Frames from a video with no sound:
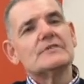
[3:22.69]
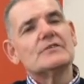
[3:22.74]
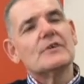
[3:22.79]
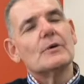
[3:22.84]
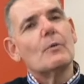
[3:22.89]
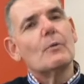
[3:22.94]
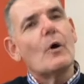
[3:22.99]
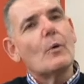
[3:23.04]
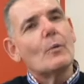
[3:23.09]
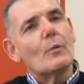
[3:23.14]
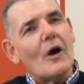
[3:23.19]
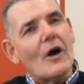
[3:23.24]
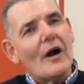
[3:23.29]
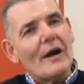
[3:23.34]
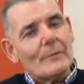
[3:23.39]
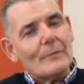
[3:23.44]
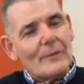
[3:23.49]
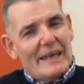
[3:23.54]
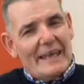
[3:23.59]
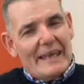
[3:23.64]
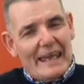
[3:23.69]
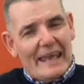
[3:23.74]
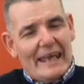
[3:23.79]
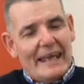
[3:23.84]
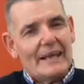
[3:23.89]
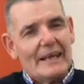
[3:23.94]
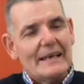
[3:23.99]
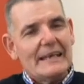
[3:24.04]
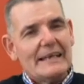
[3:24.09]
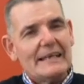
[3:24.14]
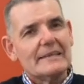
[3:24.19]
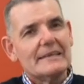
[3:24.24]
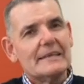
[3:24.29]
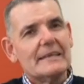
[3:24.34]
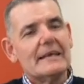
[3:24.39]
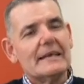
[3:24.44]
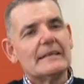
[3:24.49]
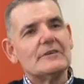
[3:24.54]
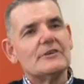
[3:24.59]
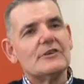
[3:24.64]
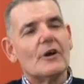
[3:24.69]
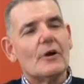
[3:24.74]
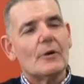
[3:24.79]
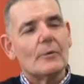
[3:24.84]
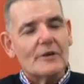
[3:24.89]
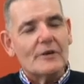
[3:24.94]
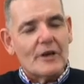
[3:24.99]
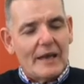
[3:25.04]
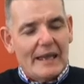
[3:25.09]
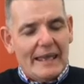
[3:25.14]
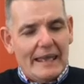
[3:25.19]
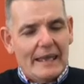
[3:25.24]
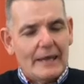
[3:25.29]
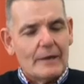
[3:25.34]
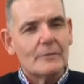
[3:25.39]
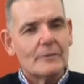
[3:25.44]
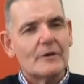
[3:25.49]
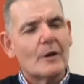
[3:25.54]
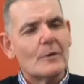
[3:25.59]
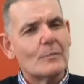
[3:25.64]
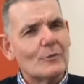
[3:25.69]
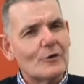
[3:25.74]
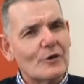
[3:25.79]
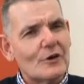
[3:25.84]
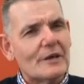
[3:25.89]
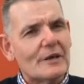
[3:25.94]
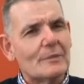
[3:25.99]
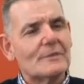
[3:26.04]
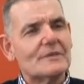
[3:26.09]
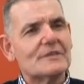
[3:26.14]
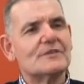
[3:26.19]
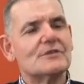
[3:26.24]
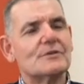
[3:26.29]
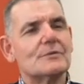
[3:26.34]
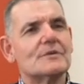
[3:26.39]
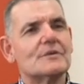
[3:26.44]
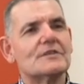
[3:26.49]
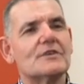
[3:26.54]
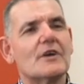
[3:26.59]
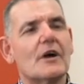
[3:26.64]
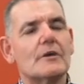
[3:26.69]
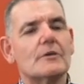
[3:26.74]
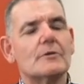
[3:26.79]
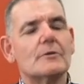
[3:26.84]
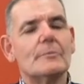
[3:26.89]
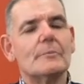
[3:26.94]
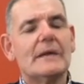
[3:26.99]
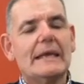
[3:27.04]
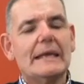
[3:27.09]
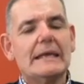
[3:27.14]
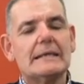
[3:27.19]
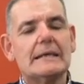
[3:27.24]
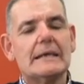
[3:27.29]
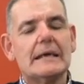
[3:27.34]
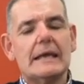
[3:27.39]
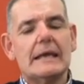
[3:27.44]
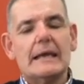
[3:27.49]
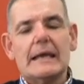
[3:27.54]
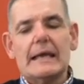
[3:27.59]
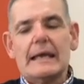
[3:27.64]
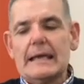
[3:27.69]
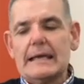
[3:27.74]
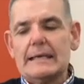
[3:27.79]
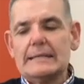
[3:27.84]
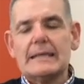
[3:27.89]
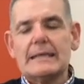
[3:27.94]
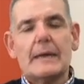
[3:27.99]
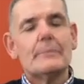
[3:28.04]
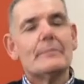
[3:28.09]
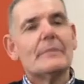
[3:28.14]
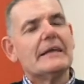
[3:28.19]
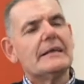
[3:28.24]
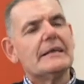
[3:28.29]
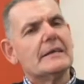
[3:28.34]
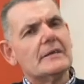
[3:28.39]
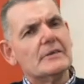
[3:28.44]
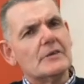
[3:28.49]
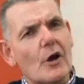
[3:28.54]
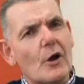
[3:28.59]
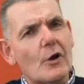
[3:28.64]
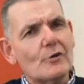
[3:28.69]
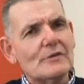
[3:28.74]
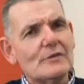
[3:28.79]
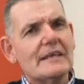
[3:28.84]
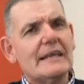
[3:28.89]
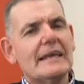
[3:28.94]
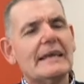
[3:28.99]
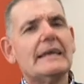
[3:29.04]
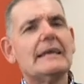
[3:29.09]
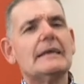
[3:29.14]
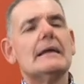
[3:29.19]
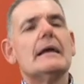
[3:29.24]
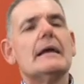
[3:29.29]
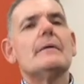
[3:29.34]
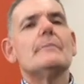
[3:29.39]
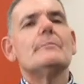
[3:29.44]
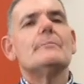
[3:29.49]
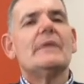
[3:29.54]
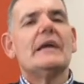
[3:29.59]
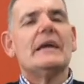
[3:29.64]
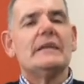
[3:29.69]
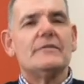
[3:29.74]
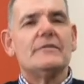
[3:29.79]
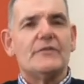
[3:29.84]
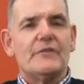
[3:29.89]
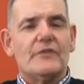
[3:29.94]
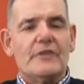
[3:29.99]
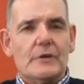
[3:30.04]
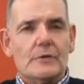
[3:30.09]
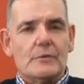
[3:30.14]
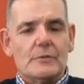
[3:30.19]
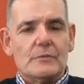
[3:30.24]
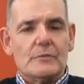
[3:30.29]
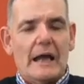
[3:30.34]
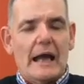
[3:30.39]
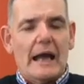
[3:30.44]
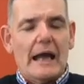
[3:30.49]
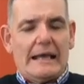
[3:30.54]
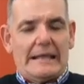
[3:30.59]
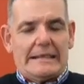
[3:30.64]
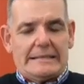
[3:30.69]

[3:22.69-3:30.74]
So what we hear when I'm working with suicidal men is that men are lonely, men feel